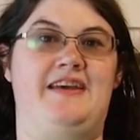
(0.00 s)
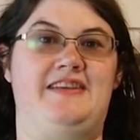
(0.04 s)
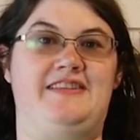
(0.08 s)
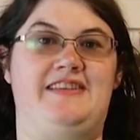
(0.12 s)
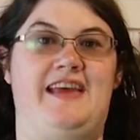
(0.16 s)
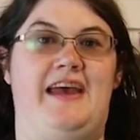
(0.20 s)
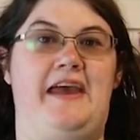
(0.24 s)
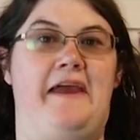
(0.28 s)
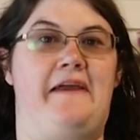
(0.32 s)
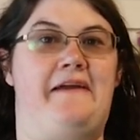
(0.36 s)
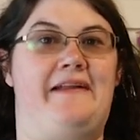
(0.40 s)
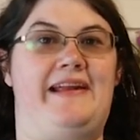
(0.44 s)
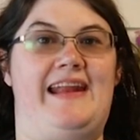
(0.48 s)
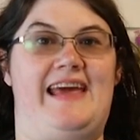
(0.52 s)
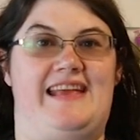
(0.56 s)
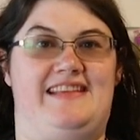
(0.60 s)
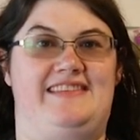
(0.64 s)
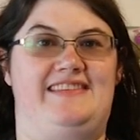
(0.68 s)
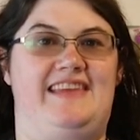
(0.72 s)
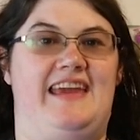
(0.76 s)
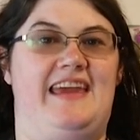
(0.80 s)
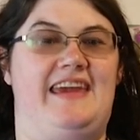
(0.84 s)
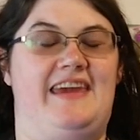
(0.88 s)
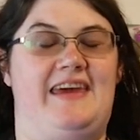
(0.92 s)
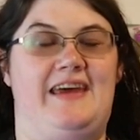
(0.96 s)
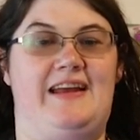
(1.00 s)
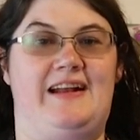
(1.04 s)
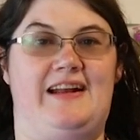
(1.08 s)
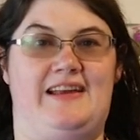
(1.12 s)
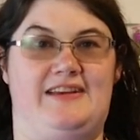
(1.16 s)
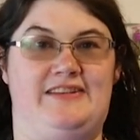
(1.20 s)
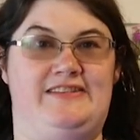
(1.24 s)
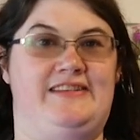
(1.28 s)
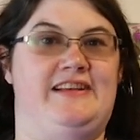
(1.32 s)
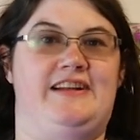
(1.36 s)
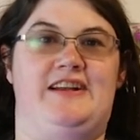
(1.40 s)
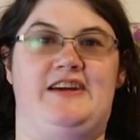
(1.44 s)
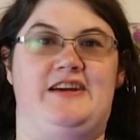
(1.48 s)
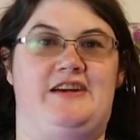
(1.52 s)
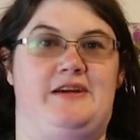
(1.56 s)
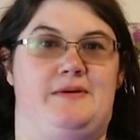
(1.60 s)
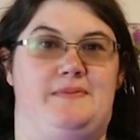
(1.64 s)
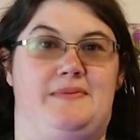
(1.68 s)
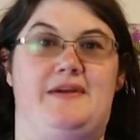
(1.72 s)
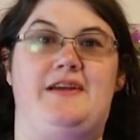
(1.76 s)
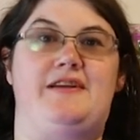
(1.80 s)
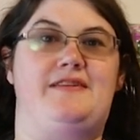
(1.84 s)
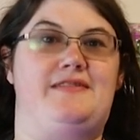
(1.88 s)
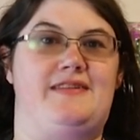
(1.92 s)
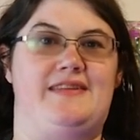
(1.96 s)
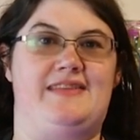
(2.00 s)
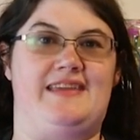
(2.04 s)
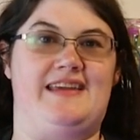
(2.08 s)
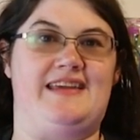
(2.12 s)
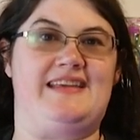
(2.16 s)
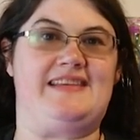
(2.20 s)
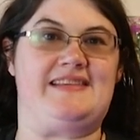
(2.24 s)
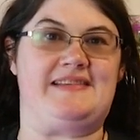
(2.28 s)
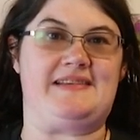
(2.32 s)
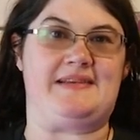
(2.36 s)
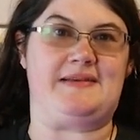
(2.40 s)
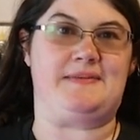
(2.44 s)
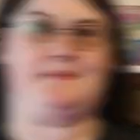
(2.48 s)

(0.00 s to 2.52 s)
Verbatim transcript: So let's take a closer look at both of these.